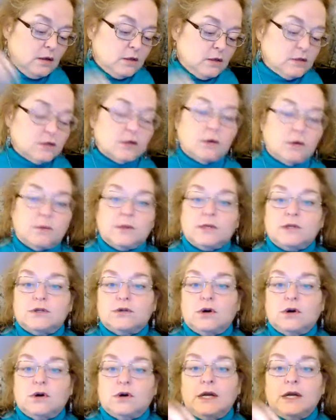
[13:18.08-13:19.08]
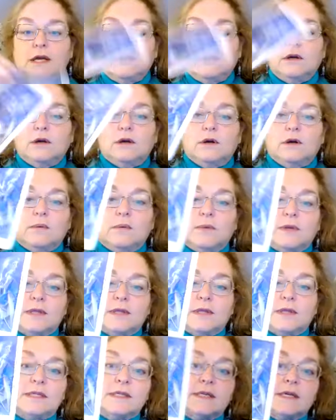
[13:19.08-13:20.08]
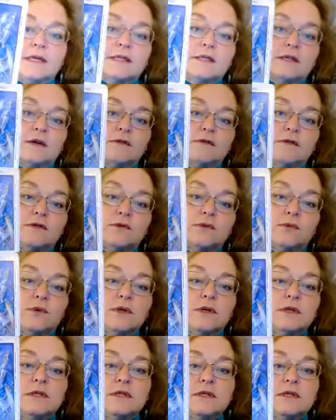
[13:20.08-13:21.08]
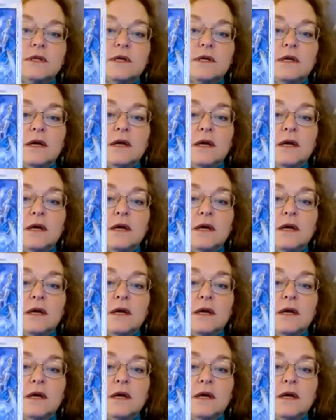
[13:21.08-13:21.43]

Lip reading: So we start here with the Six of Swords.